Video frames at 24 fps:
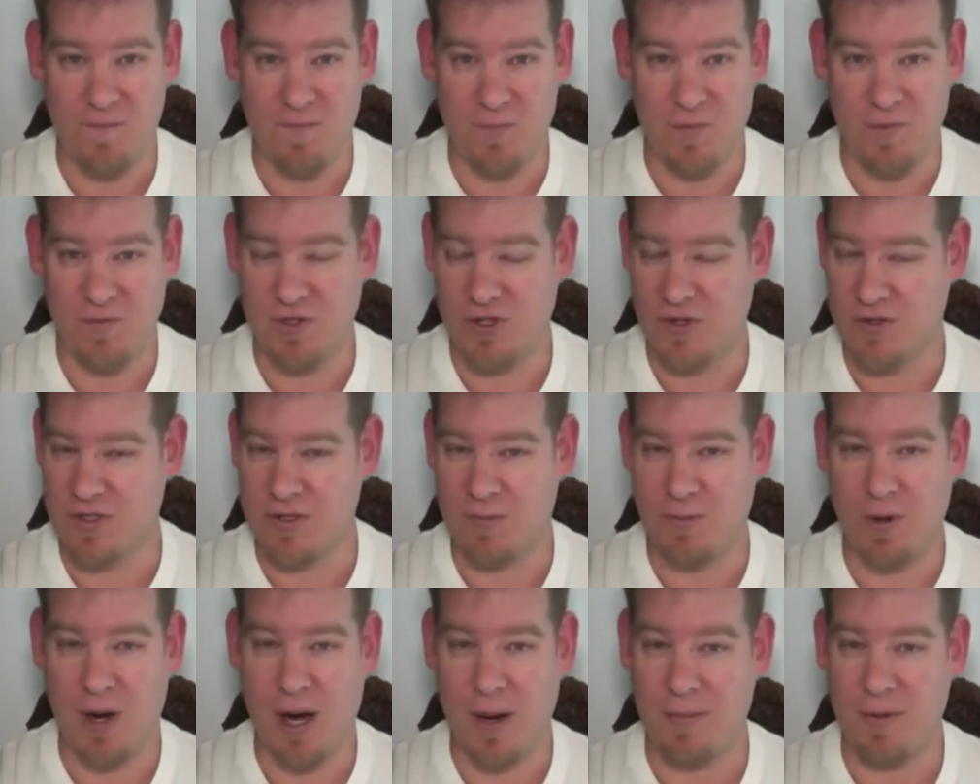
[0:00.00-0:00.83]
We've
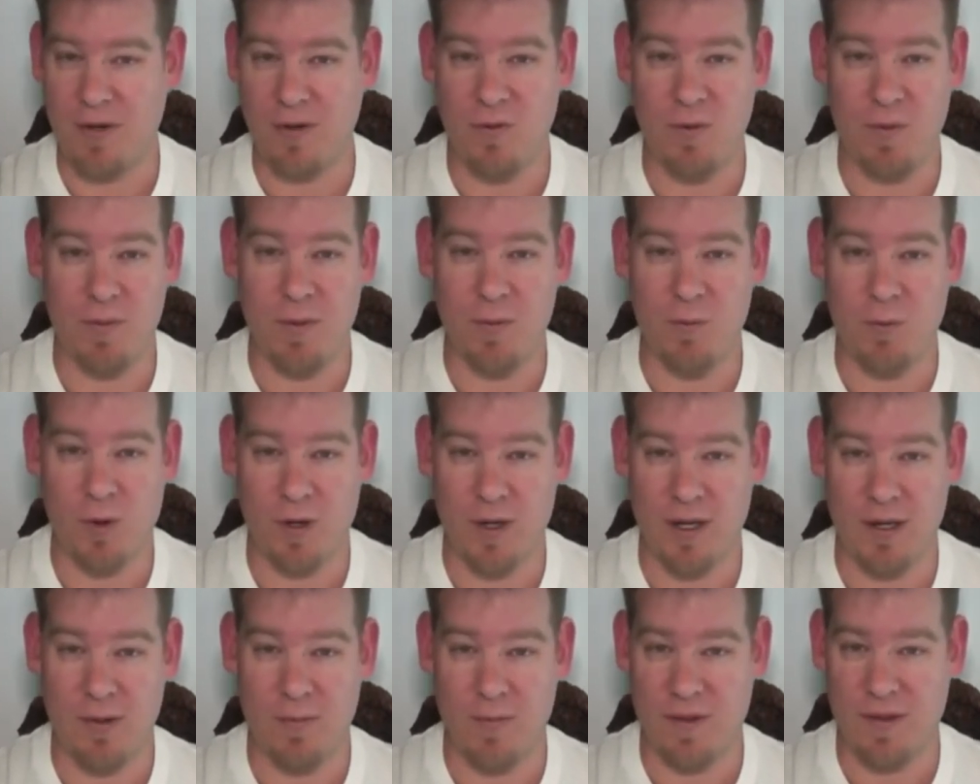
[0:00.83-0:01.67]
chosen property, we've been
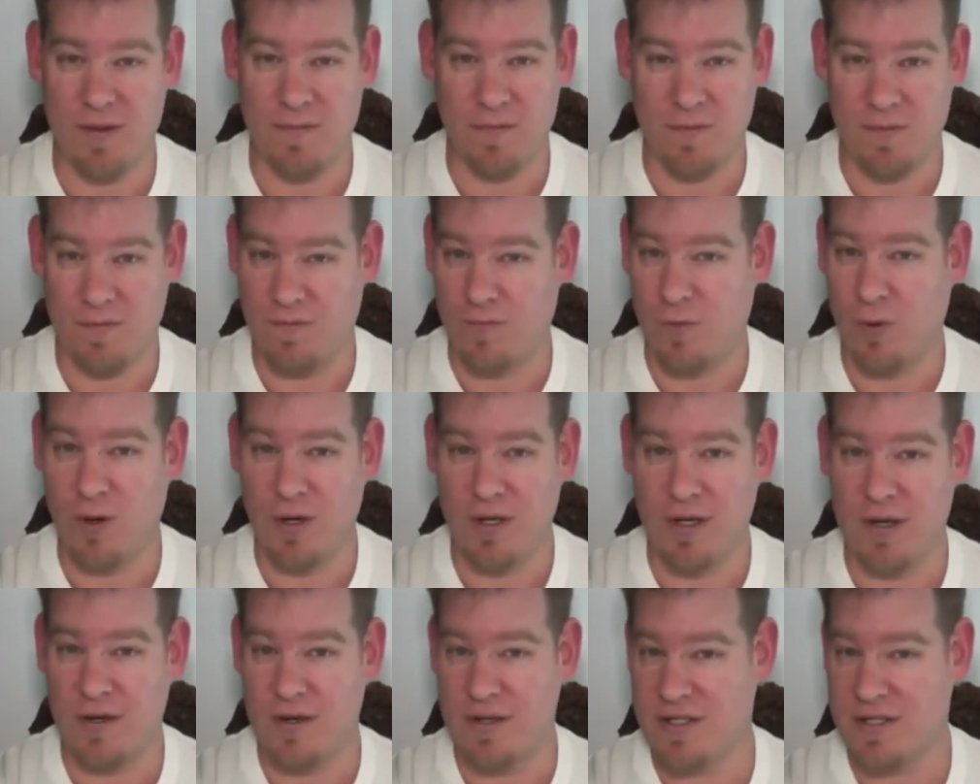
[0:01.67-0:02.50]
working with it for 4
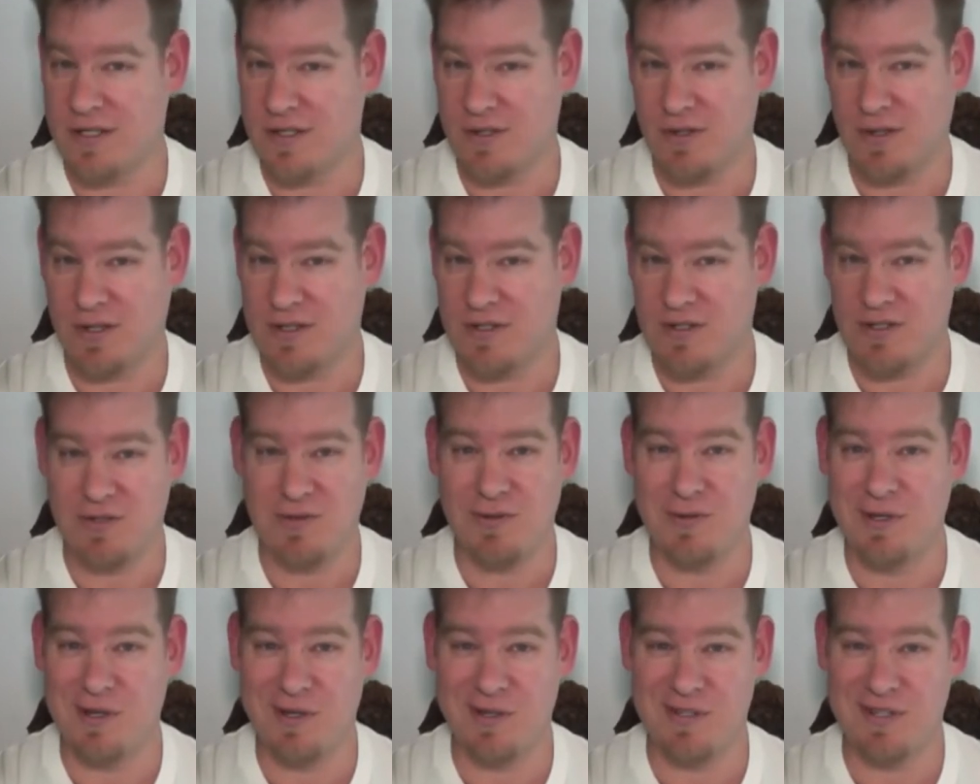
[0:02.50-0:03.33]
years, it took us
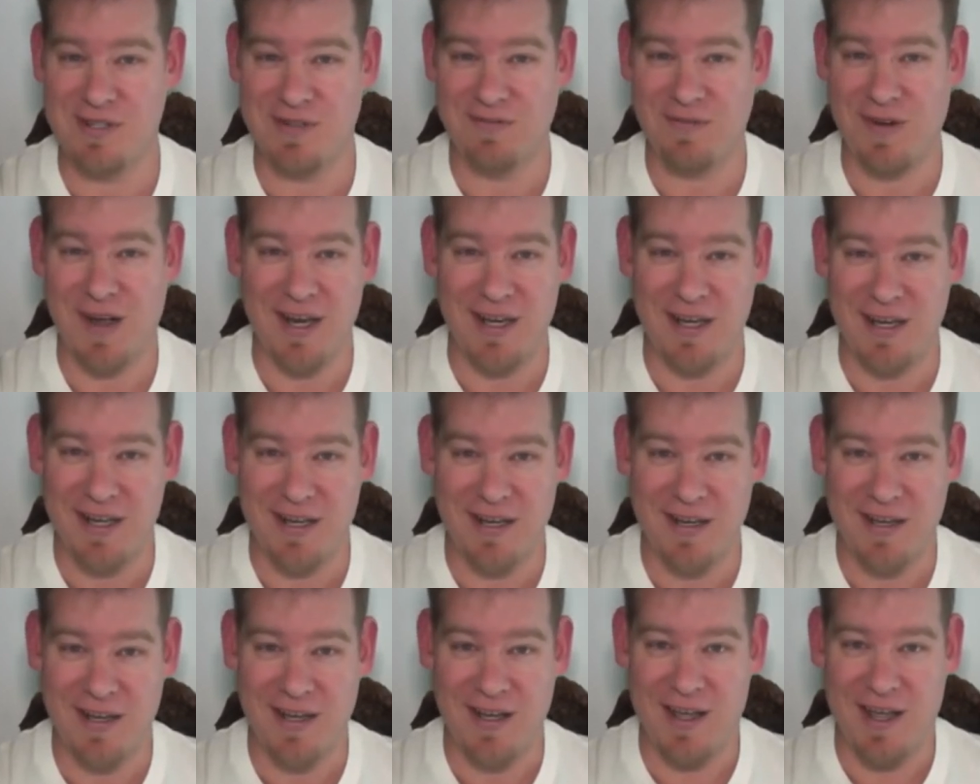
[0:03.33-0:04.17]
2 years to find it,
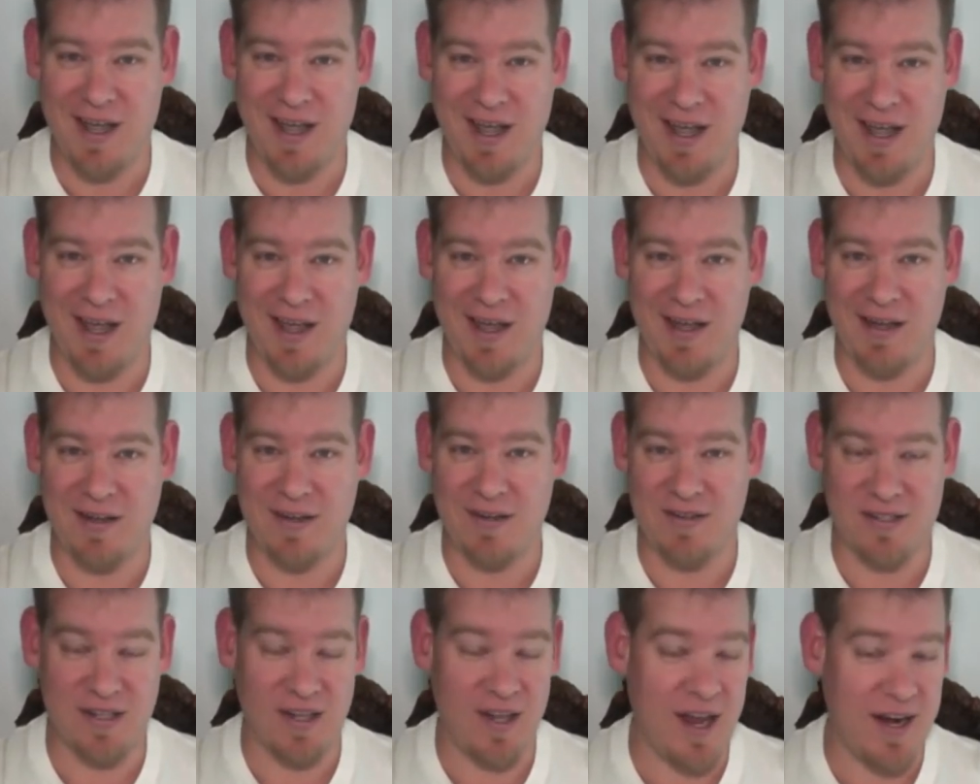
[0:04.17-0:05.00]
and
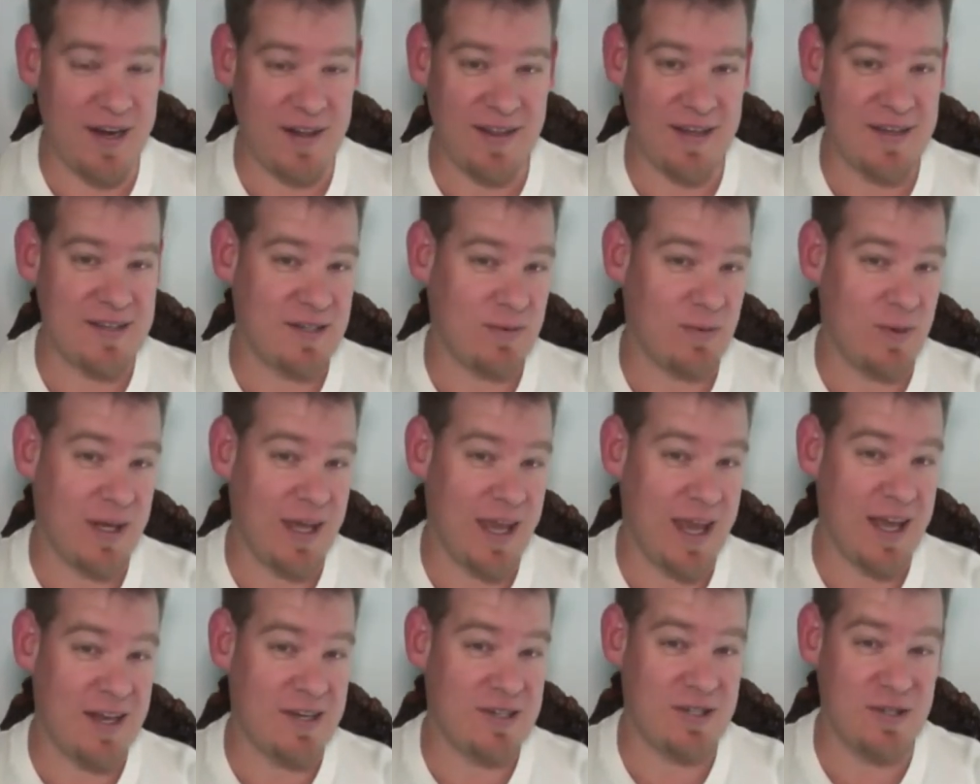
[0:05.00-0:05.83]
there's a lot of things that we
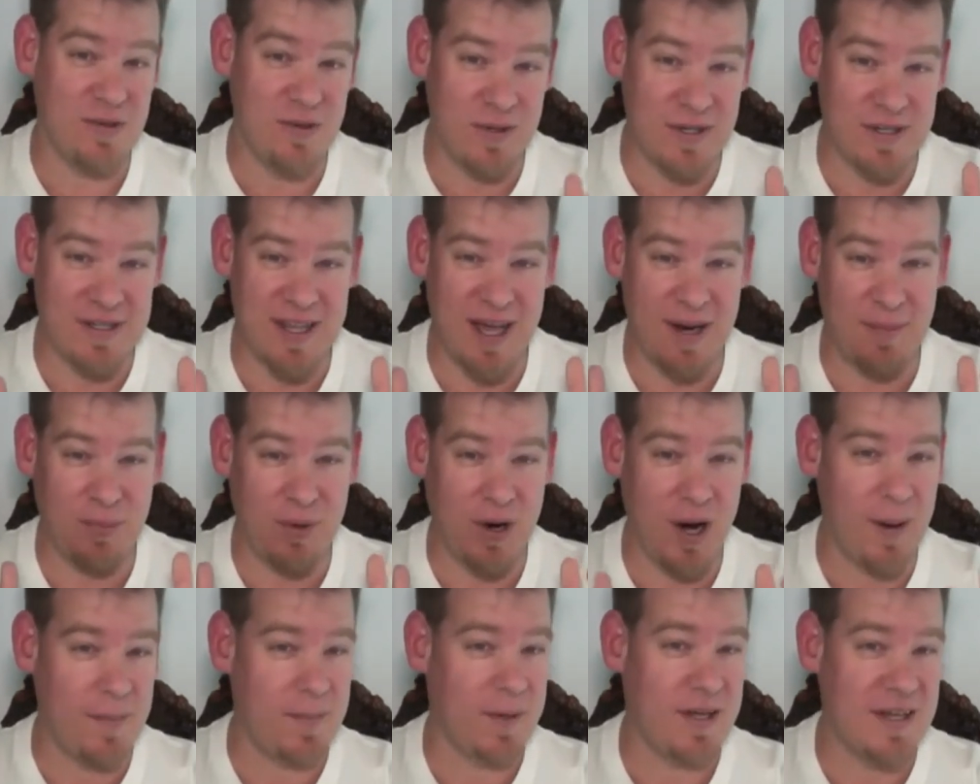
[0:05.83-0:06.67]
can't do because that
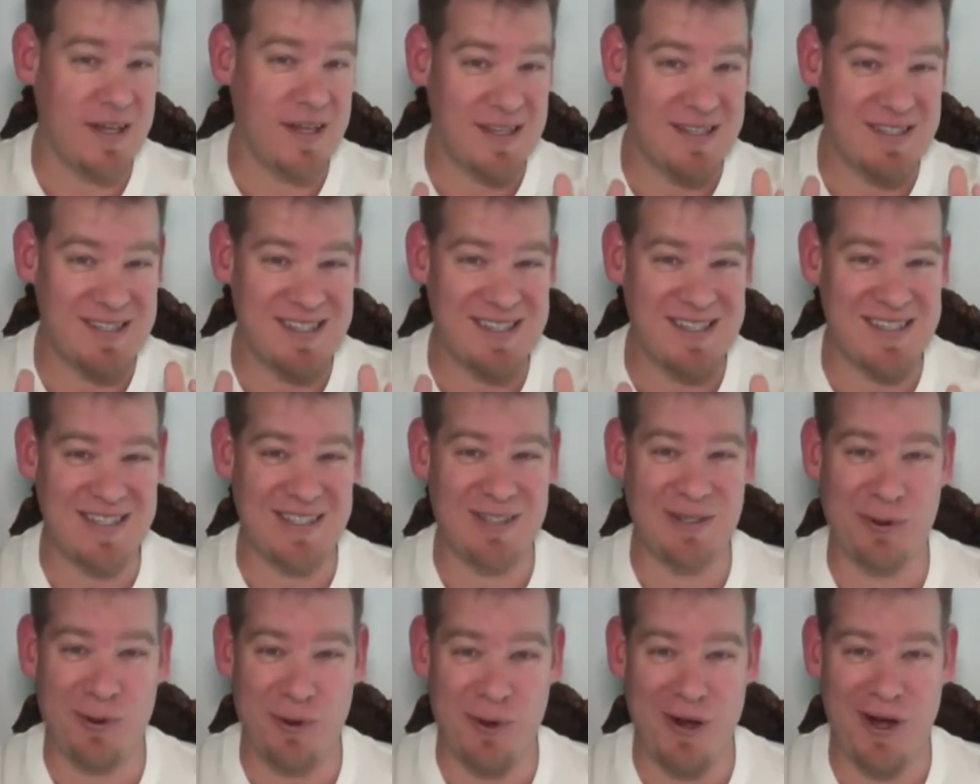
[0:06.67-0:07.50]
property is
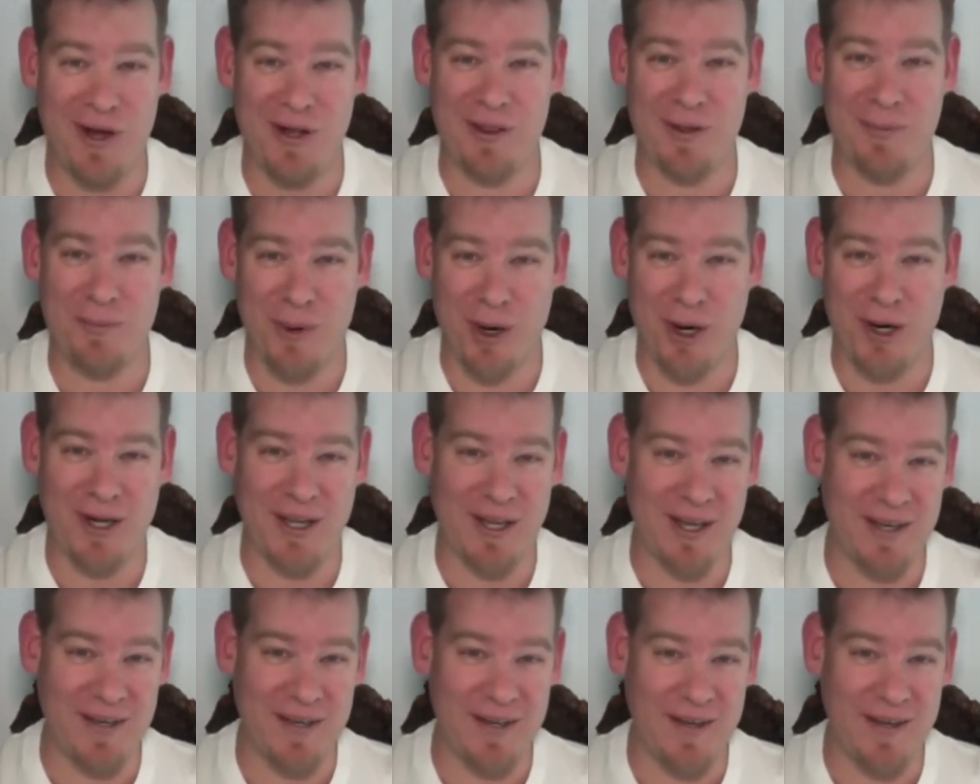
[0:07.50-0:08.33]
still on the market.